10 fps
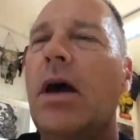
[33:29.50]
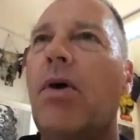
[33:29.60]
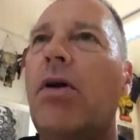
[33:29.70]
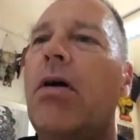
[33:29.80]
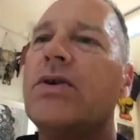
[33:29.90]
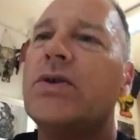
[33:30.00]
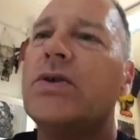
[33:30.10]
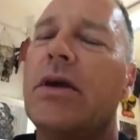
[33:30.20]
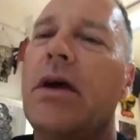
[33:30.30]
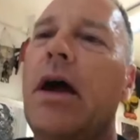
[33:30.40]
Yeah, but
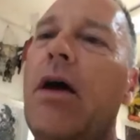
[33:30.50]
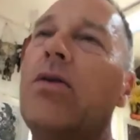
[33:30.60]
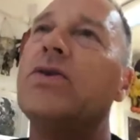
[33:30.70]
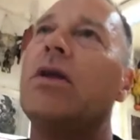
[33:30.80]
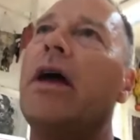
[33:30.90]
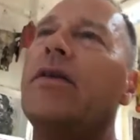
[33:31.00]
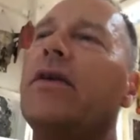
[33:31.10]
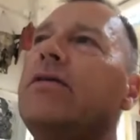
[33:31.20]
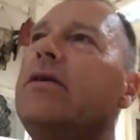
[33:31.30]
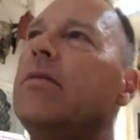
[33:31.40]
I also like
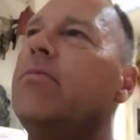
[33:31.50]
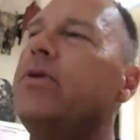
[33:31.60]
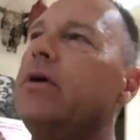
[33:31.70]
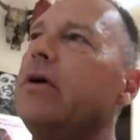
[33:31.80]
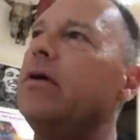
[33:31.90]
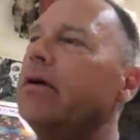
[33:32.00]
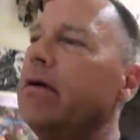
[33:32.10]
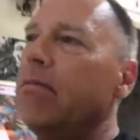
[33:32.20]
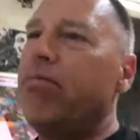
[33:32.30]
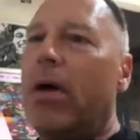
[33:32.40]
the idea being a
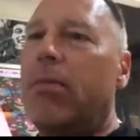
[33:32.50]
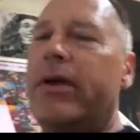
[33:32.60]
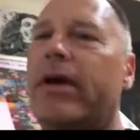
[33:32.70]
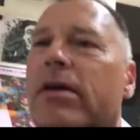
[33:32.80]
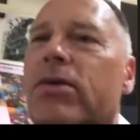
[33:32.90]
public enemy.